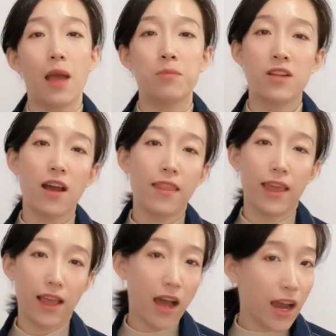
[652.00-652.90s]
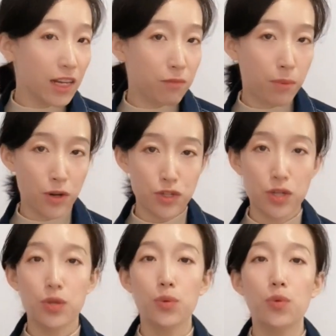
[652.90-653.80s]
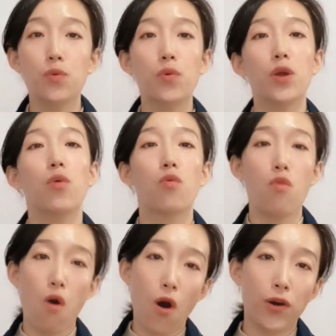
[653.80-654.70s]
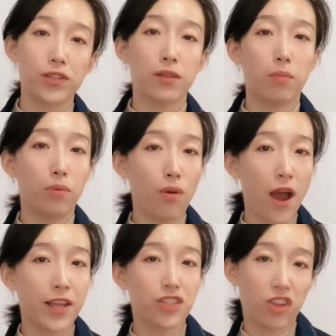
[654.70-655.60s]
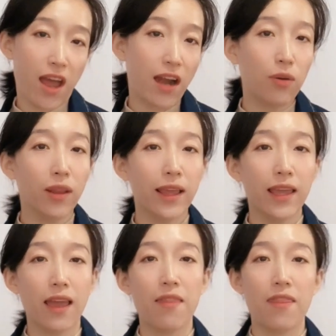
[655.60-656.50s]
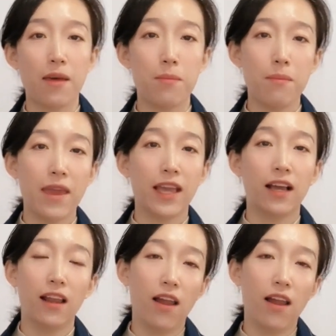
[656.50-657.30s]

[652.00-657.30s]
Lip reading: I'm not that kind of person who will quote the price carefully and then make